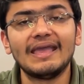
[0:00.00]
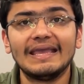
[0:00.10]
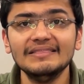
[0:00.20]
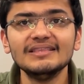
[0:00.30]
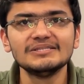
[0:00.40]

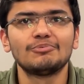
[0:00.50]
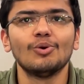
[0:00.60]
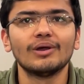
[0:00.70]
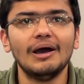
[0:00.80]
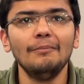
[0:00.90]
In this
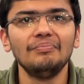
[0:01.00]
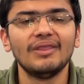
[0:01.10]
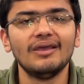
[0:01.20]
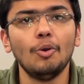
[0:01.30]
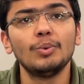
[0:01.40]
program,
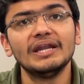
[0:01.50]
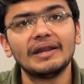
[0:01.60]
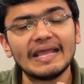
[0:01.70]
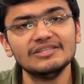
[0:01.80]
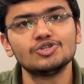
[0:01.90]
we
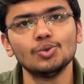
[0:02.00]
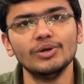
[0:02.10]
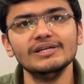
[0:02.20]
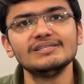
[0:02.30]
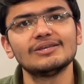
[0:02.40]
train
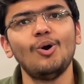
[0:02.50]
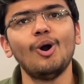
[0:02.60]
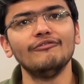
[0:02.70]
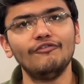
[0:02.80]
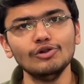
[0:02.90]
students
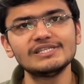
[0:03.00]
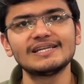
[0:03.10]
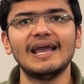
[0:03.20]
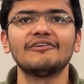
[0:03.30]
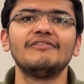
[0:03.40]
on
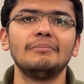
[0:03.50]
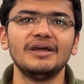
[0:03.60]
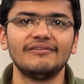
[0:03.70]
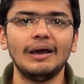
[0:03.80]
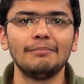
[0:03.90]
full-stack web
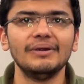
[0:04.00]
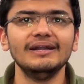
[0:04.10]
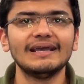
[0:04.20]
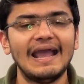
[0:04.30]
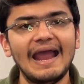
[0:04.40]

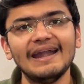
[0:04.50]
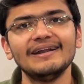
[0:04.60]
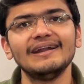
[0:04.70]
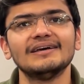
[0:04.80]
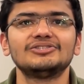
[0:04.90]
development and
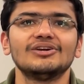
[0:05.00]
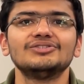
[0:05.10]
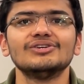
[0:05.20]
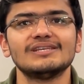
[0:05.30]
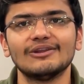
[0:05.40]
data
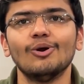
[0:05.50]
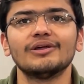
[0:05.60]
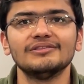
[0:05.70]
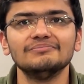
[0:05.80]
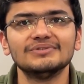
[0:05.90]
structures
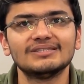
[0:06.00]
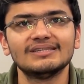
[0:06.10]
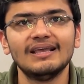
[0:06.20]
algorithms